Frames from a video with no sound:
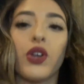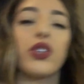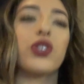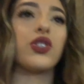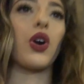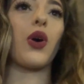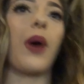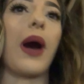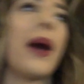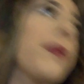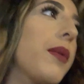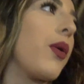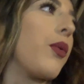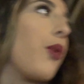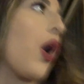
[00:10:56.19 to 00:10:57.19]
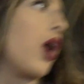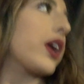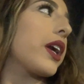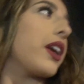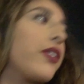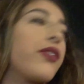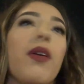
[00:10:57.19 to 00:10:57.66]
So I'm
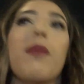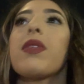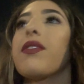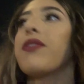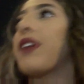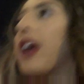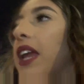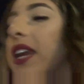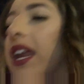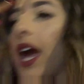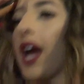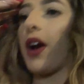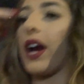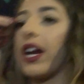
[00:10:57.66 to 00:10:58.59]
walking from the event now.